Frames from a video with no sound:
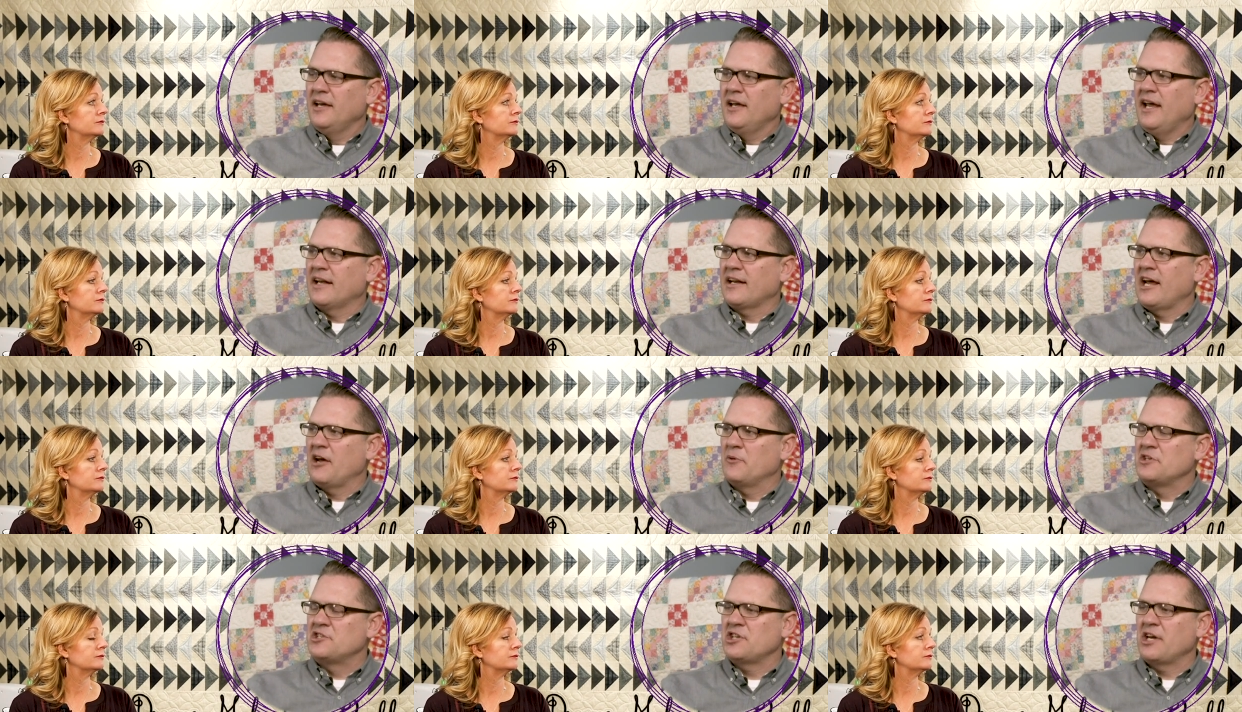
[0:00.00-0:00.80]
Speaker 1: and I
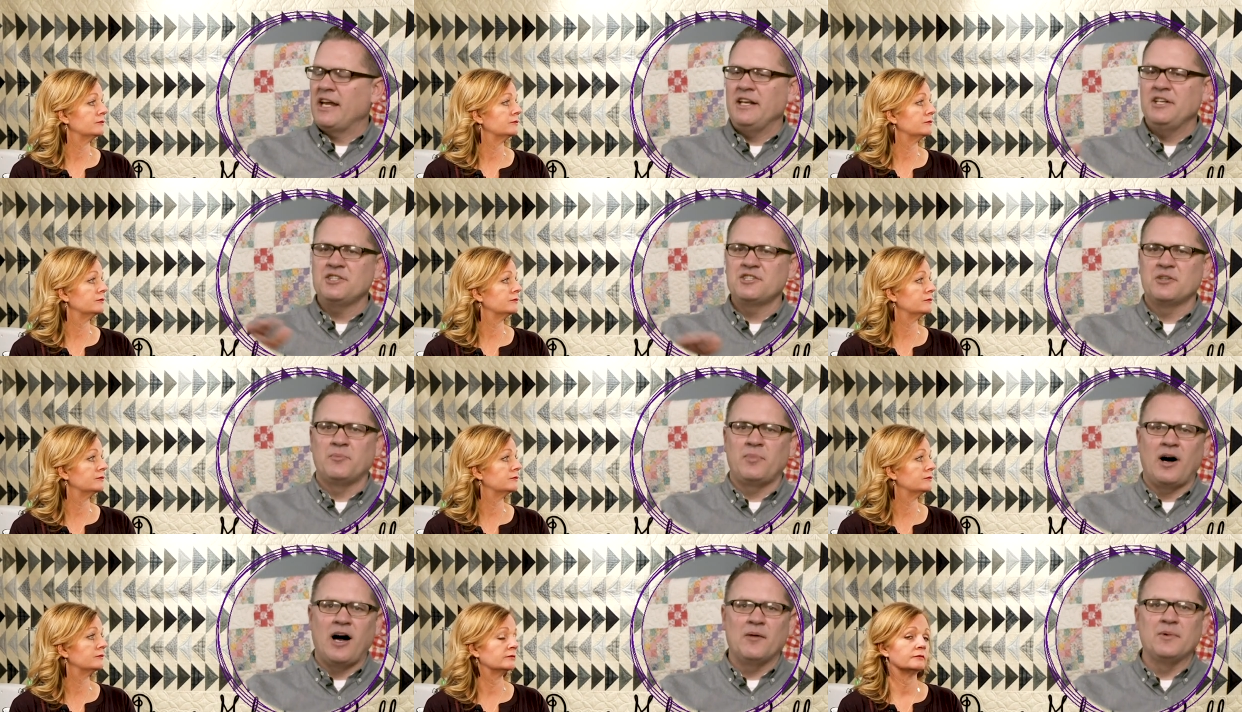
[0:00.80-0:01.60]
would change the
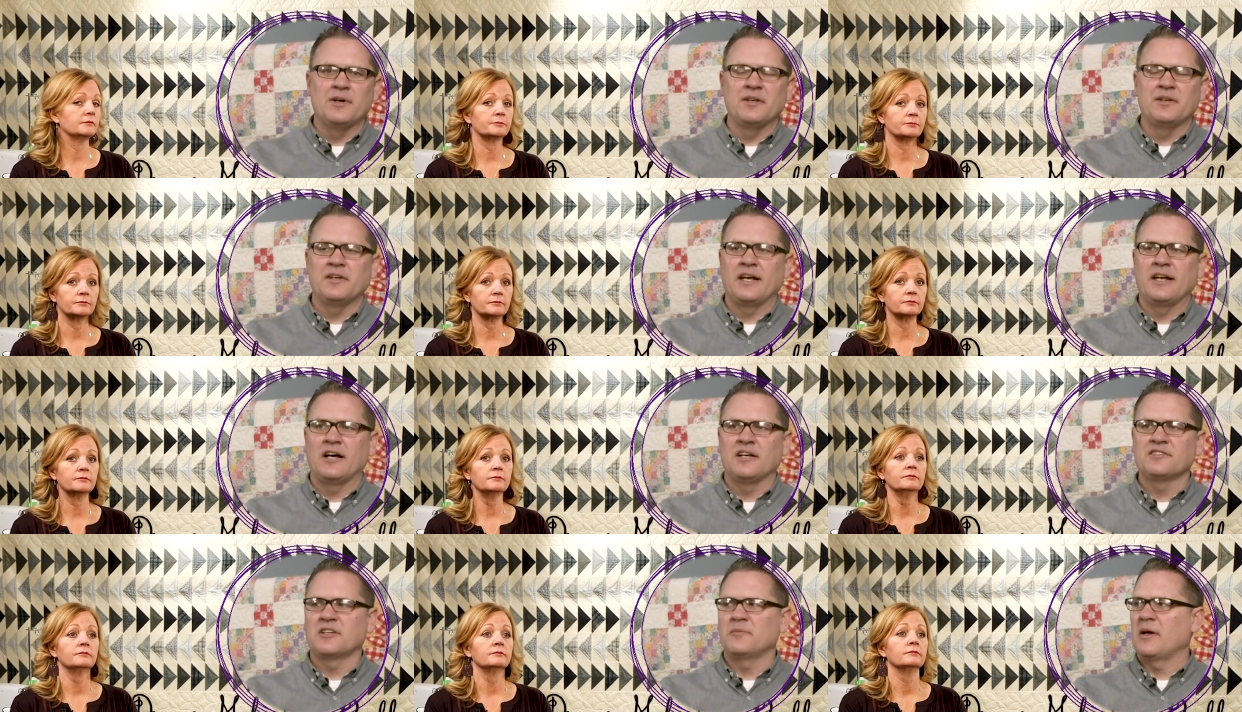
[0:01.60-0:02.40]
bobbin, and
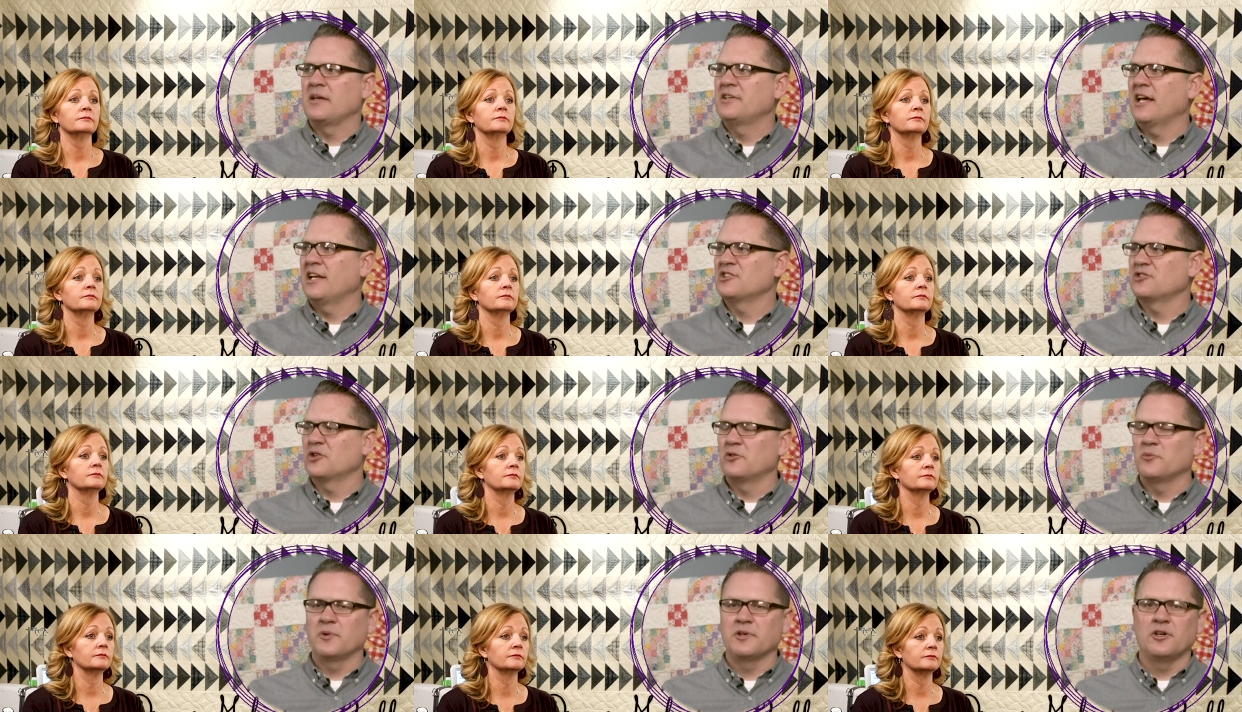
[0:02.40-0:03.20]
all of a sudden my
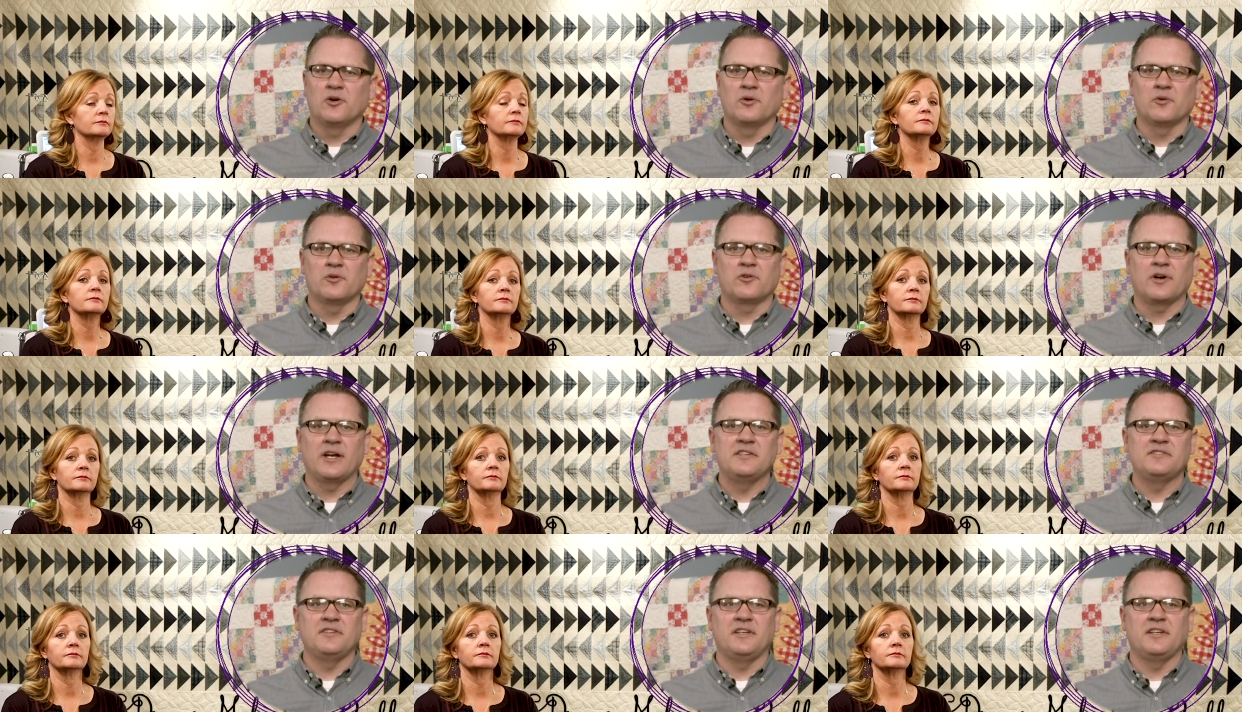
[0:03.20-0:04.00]
tension would go
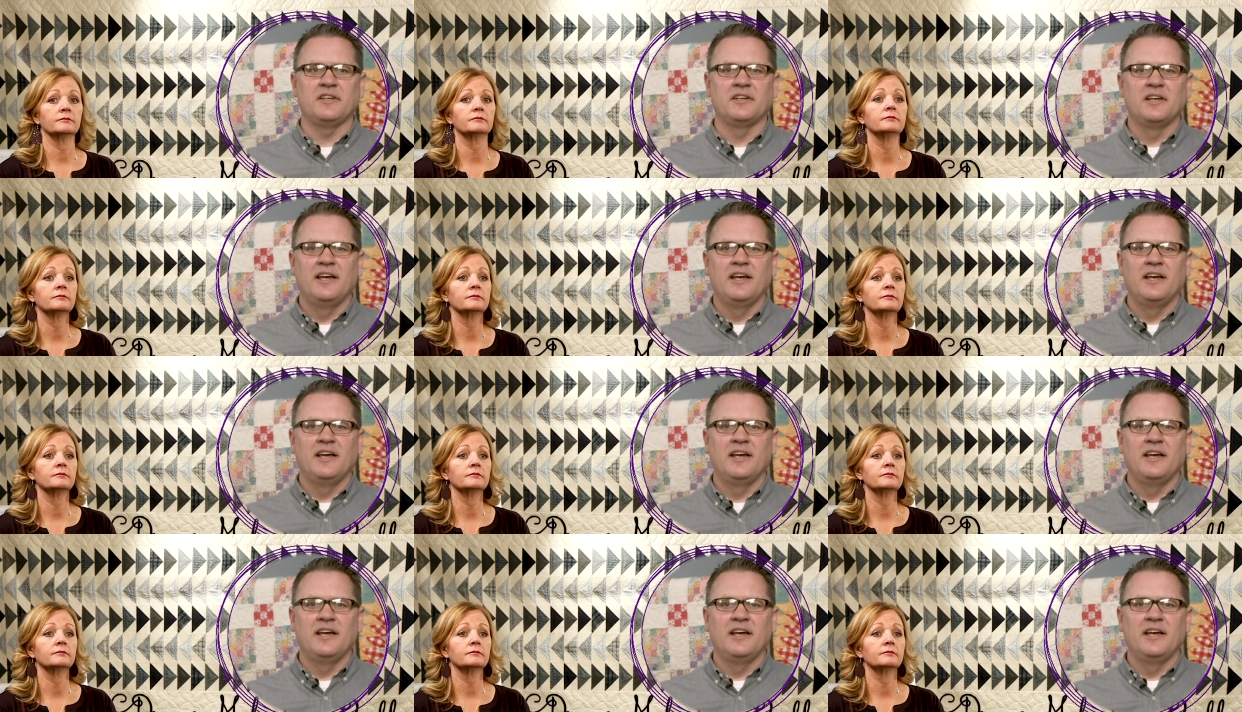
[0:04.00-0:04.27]
crazy.